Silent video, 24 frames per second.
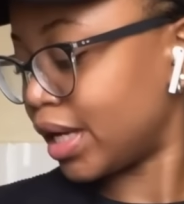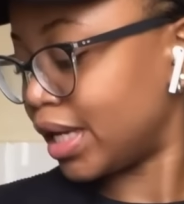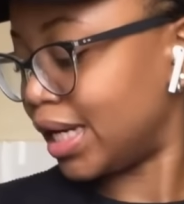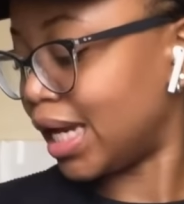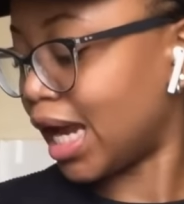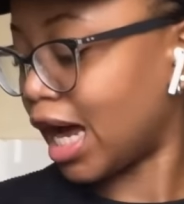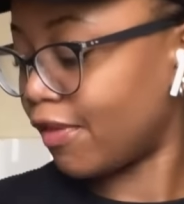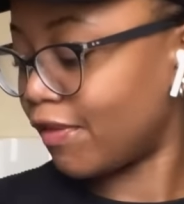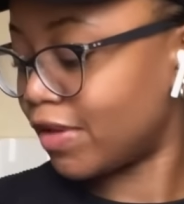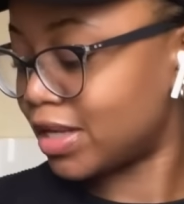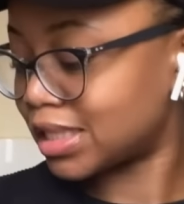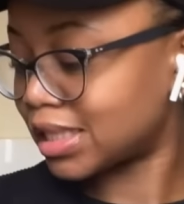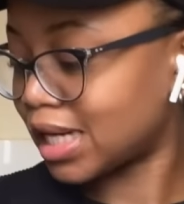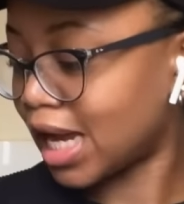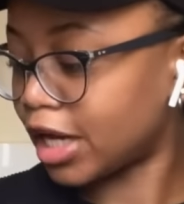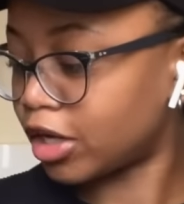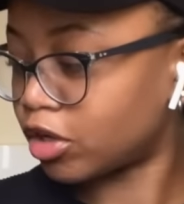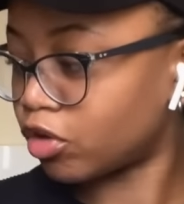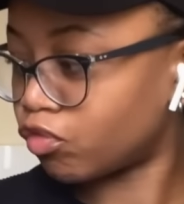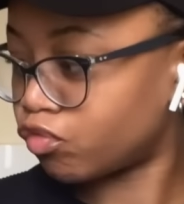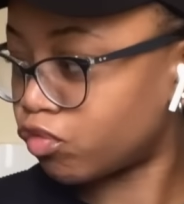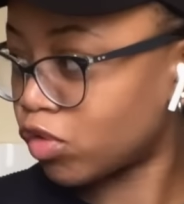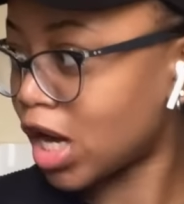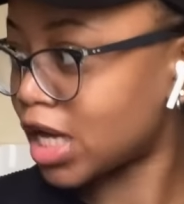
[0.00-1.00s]
Now there's like
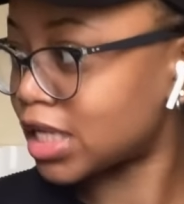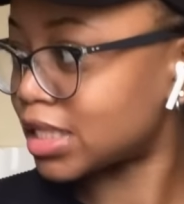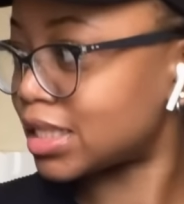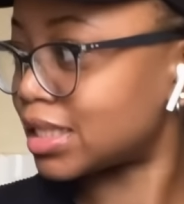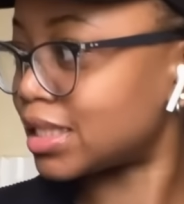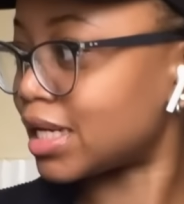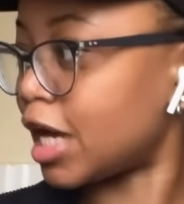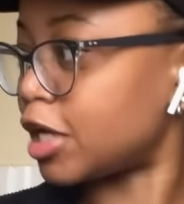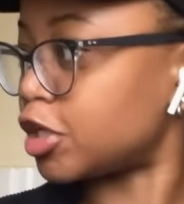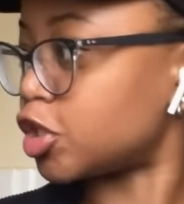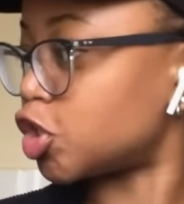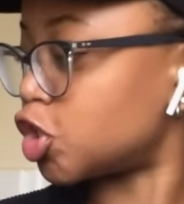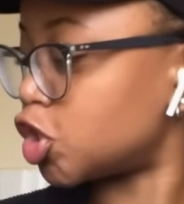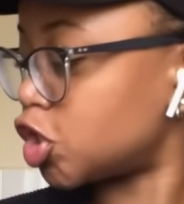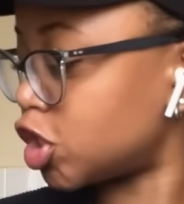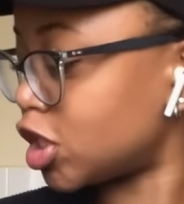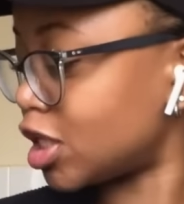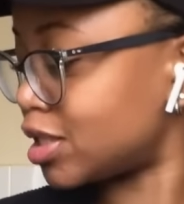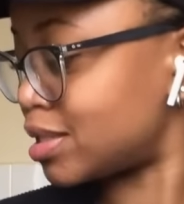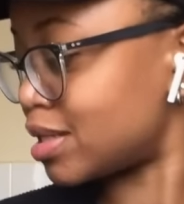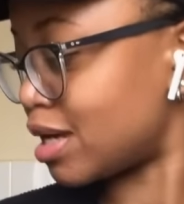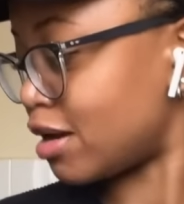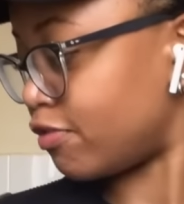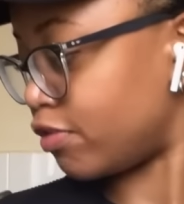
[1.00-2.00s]
rust and
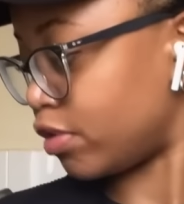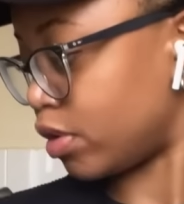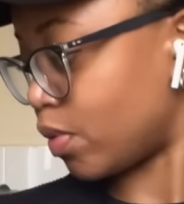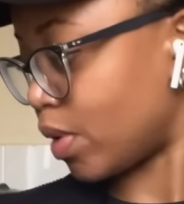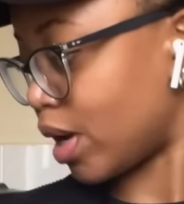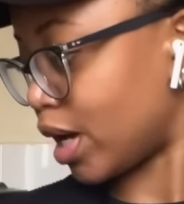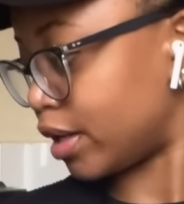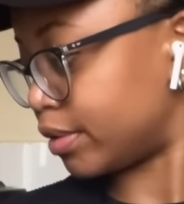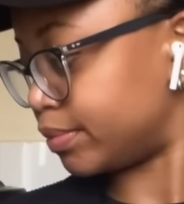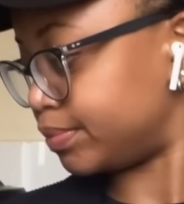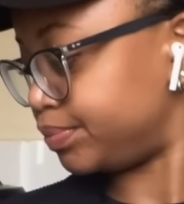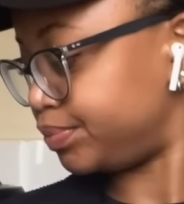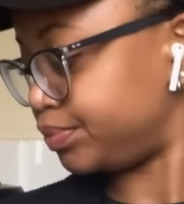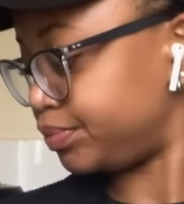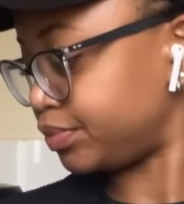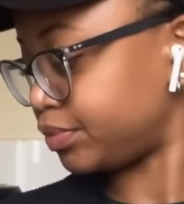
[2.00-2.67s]
shit everywhere.